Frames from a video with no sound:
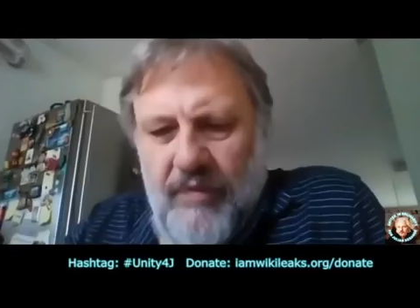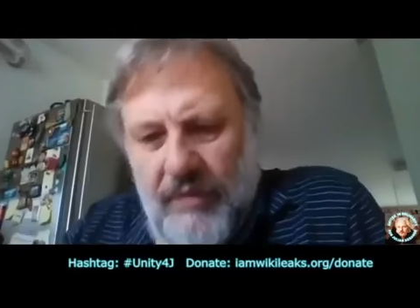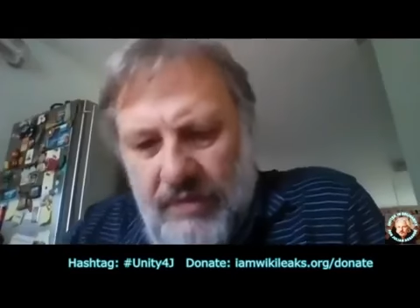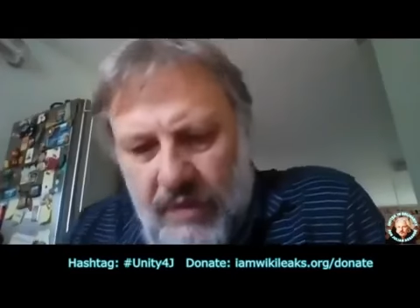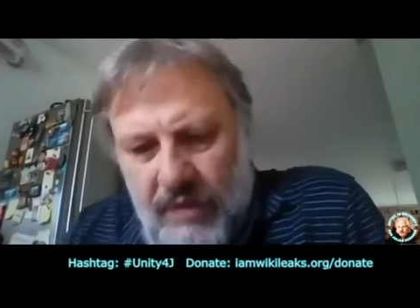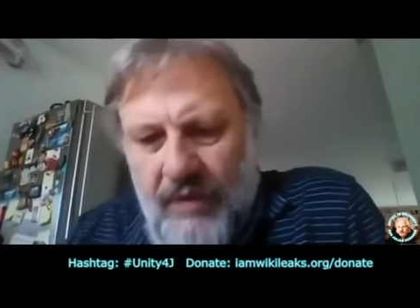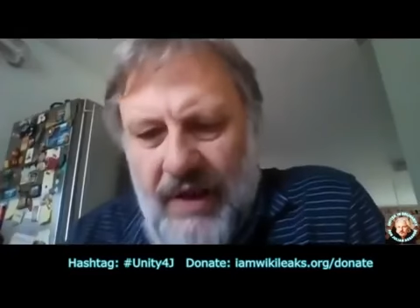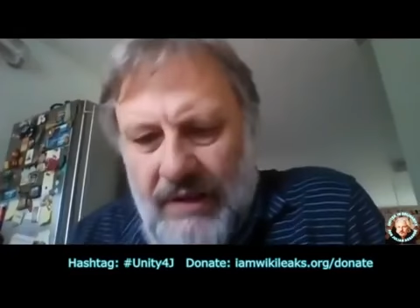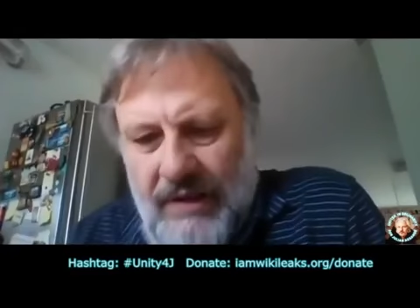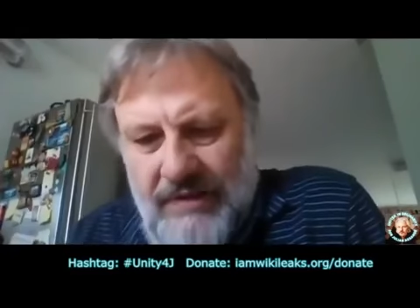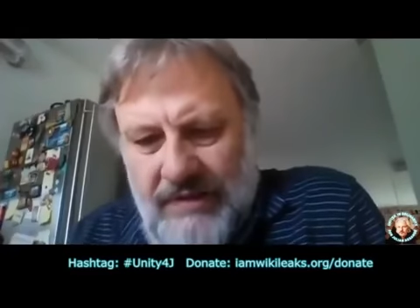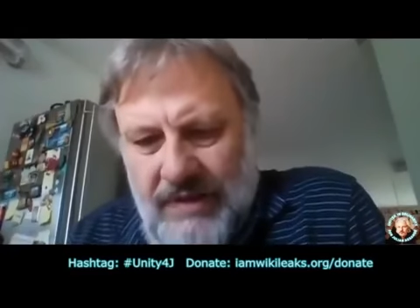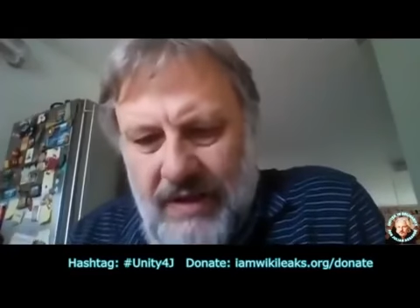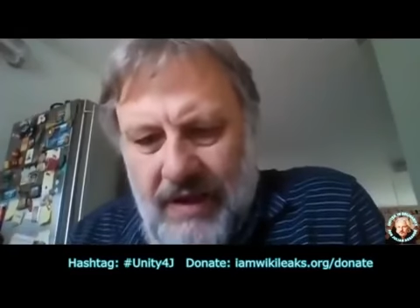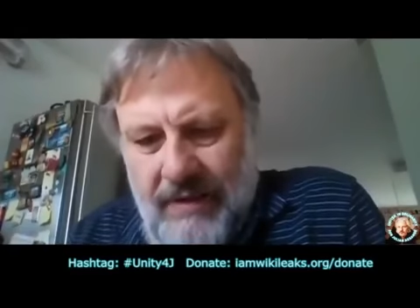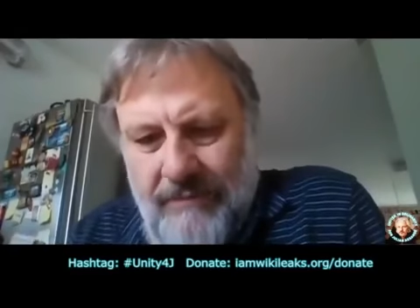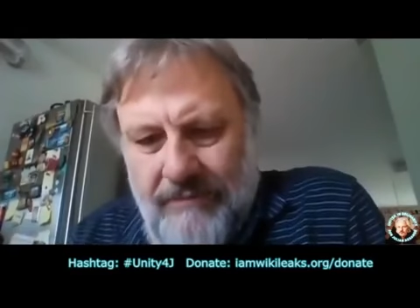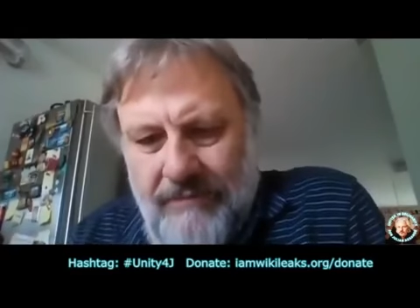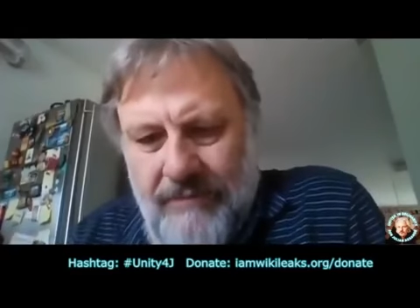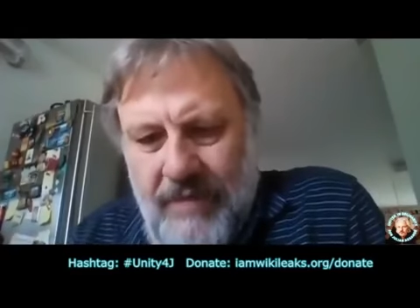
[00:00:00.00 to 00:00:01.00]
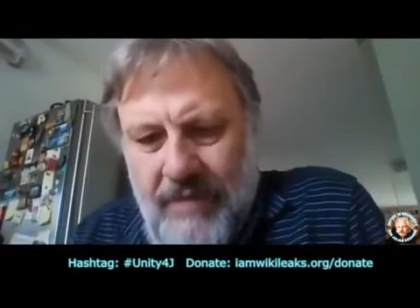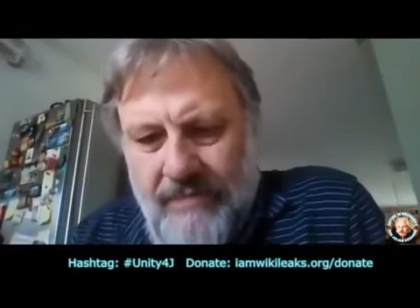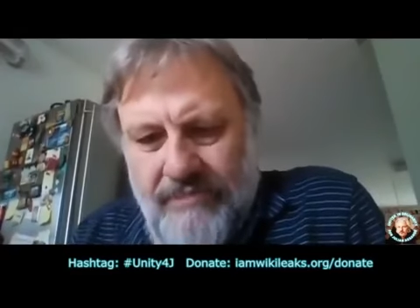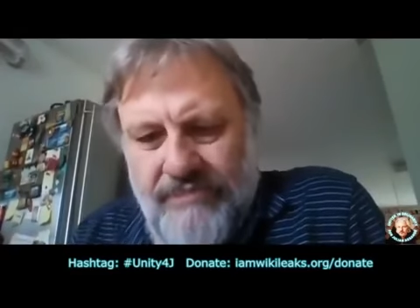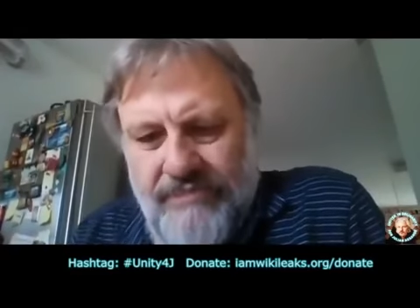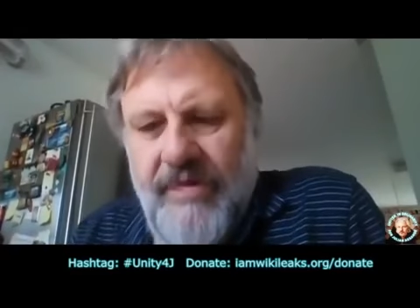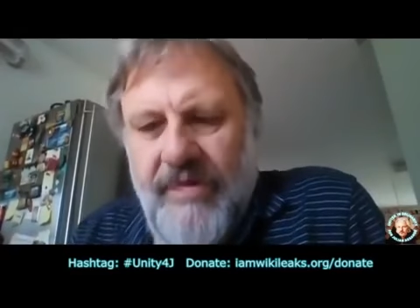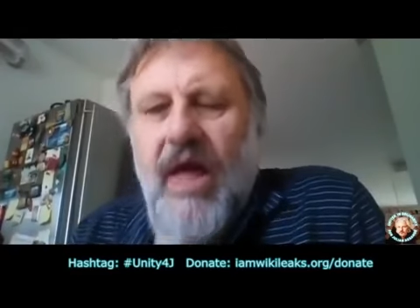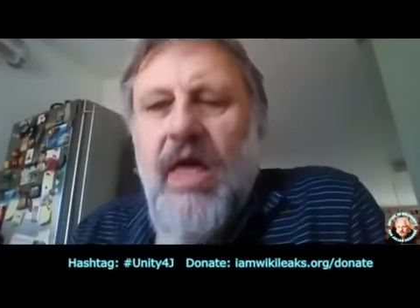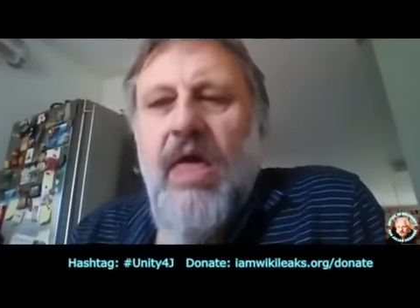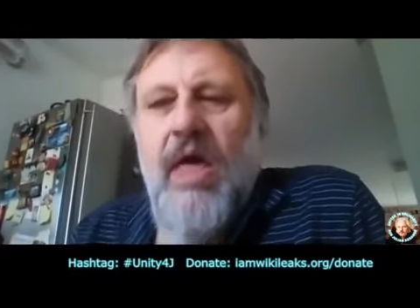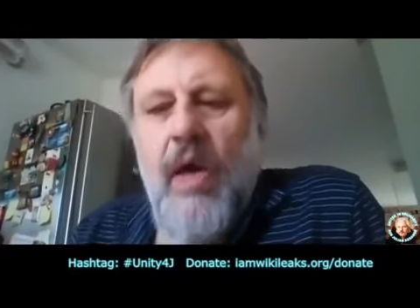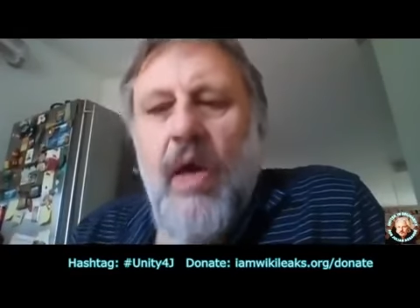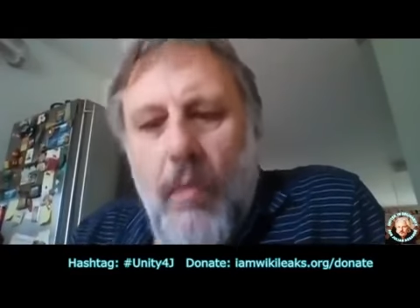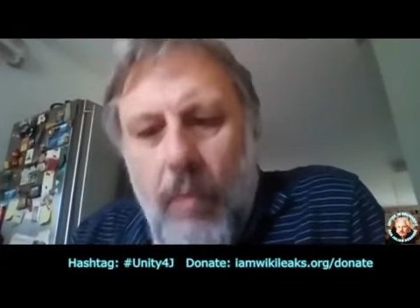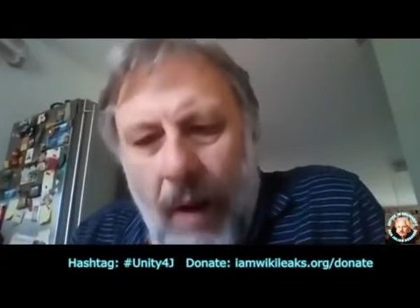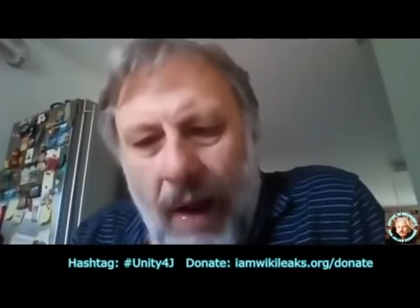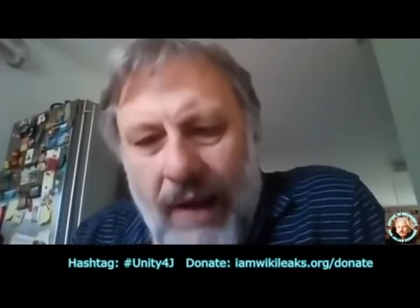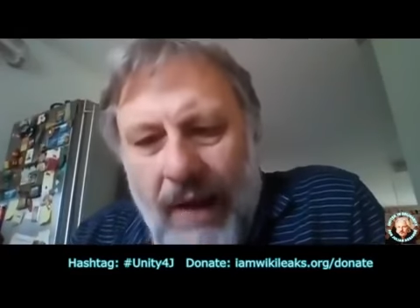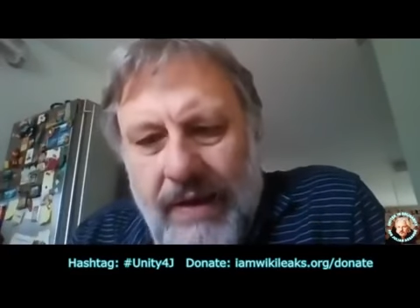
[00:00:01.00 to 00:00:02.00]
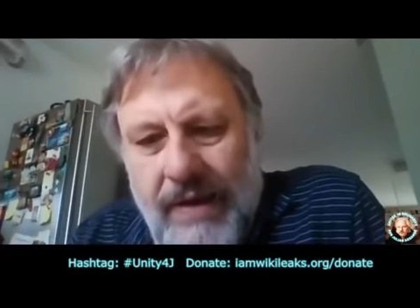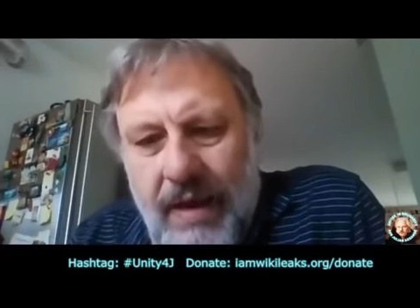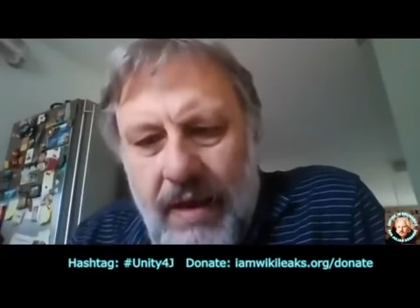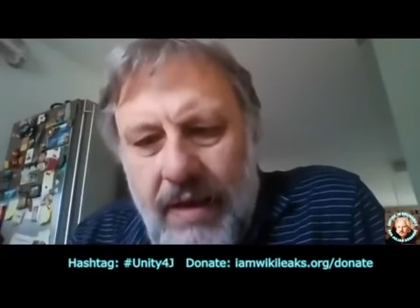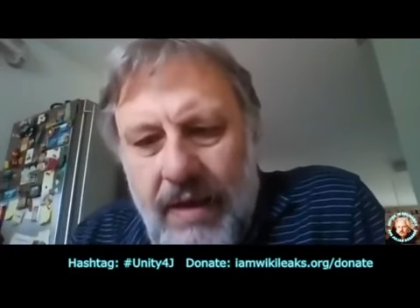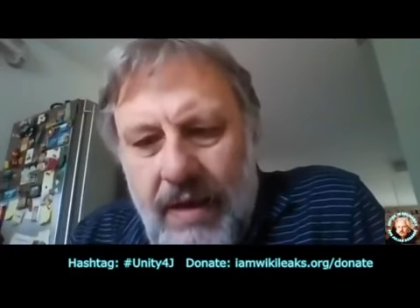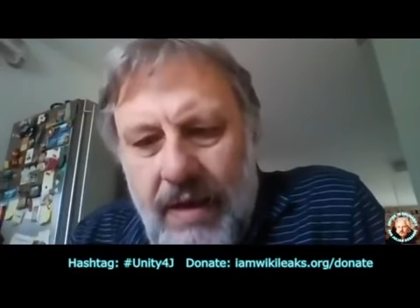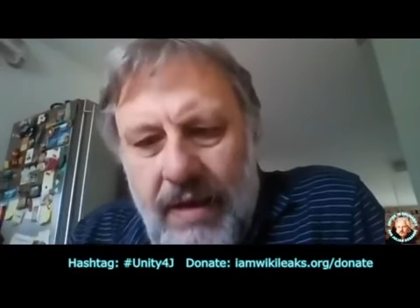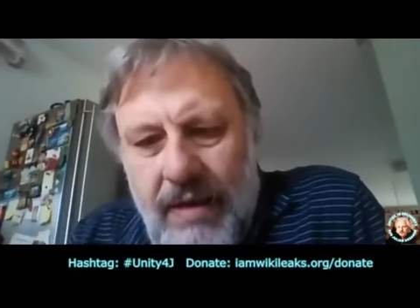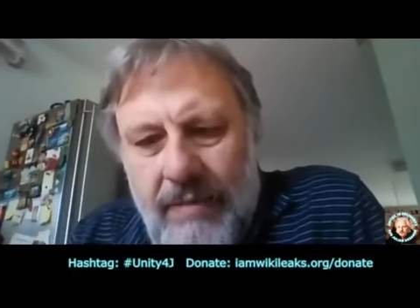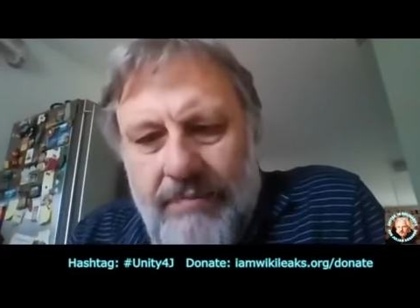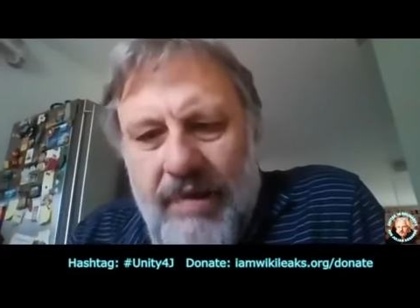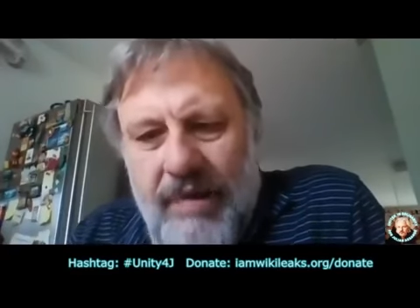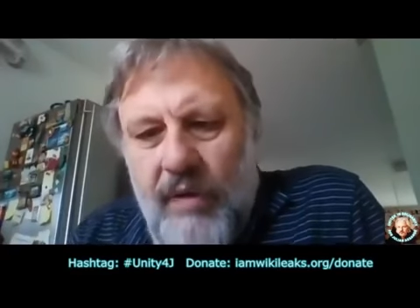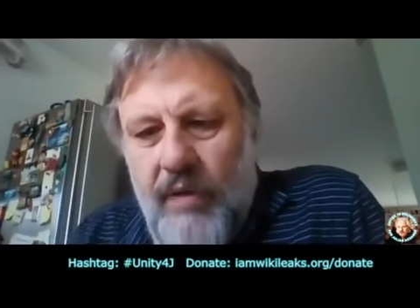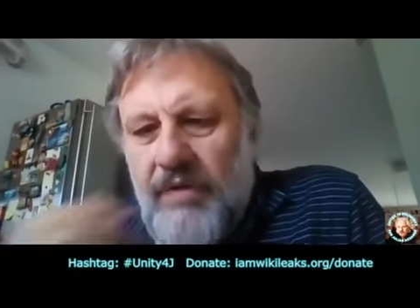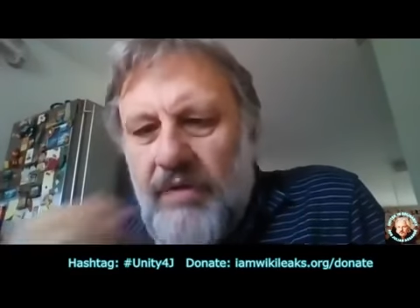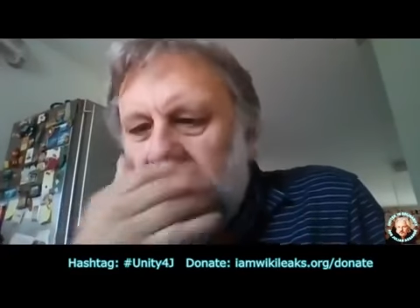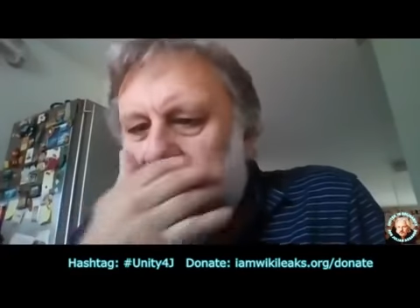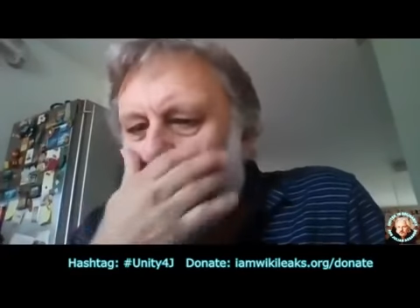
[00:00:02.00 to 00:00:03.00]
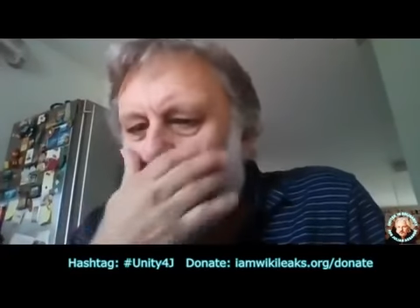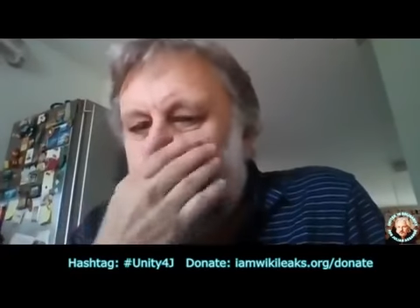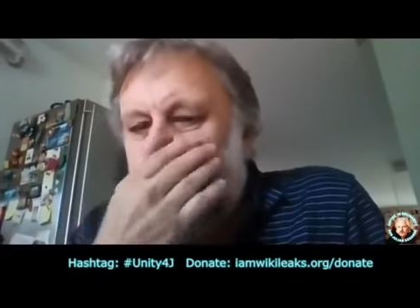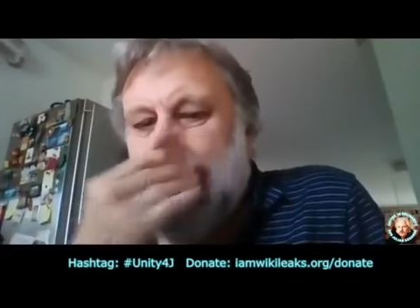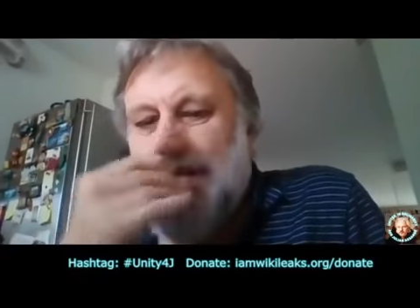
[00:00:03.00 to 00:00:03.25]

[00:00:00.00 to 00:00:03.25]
for Donald Trump. Why? Because